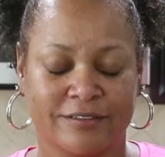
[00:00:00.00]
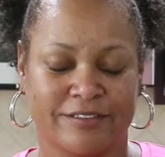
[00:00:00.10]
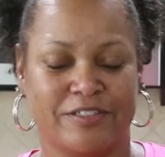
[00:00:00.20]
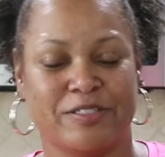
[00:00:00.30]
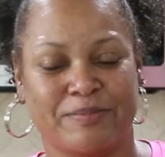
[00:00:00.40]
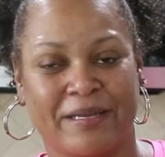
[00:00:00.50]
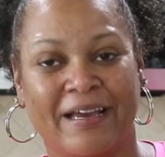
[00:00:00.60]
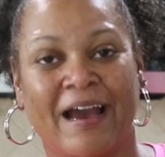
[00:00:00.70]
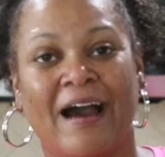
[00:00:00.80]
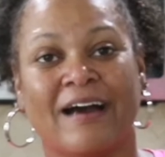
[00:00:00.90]
excuse
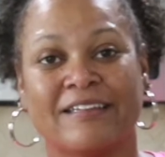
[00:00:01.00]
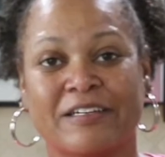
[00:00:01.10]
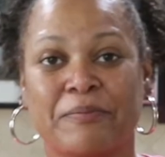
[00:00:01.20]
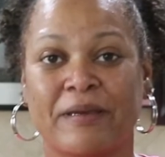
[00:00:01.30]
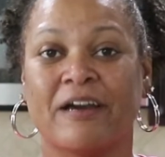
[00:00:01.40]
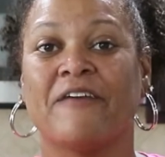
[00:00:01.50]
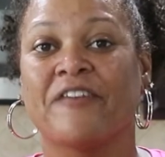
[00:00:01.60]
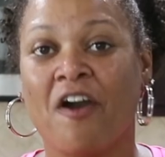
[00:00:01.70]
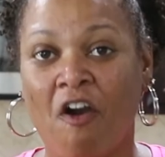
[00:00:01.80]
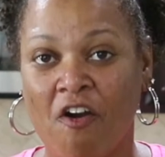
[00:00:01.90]
me a little bit of
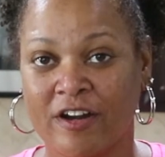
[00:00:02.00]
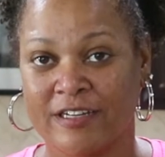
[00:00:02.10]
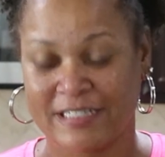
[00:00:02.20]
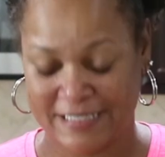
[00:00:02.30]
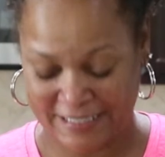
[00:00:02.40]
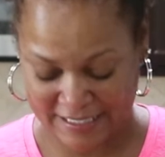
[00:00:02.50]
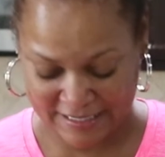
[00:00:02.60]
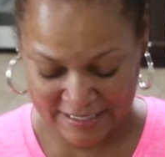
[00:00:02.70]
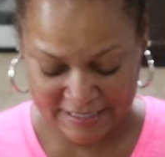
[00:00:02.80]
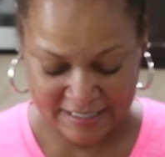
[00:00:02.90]
a harder
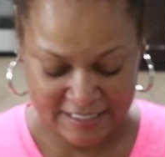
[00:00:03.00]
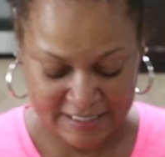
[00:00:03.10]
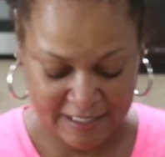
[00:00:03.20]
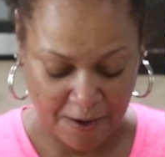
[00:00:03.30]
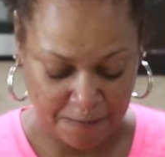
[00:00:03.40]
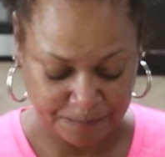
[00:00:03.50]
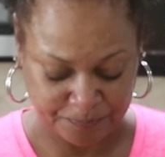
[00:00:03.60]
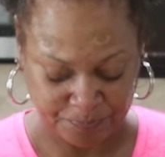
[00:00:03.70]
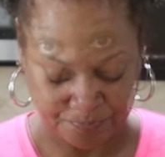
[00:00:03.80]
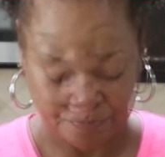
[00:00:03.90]
consistency so
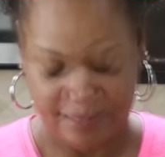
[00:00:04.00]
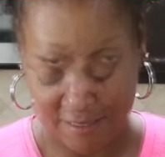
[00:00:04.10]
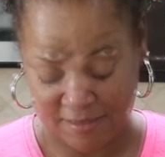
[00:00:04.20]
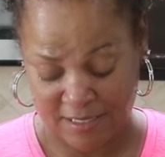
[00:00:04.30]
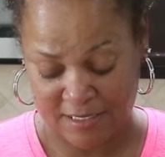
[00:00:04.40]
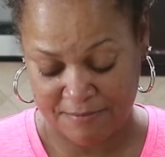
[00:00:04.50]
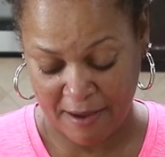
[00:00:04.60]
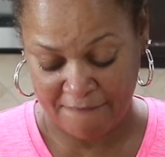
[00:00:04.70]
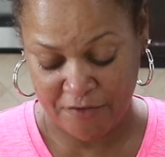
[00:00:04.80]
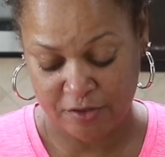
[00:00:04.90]
this is
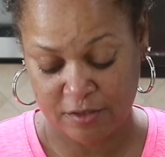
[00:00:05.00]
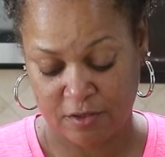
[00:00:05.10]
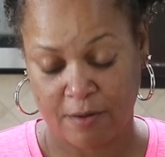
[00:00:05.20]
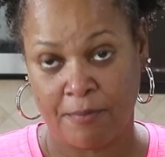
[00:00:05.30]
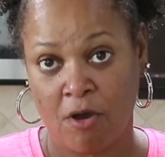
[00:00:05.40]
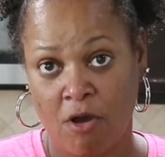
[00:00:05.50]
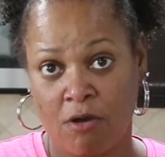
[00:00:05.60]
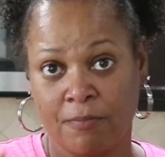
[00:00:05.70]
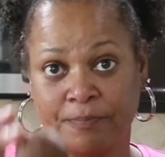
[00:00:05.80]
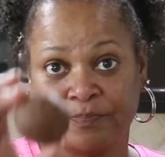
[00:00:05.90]
my first little
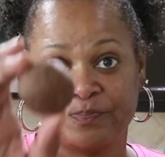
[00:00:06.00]
ball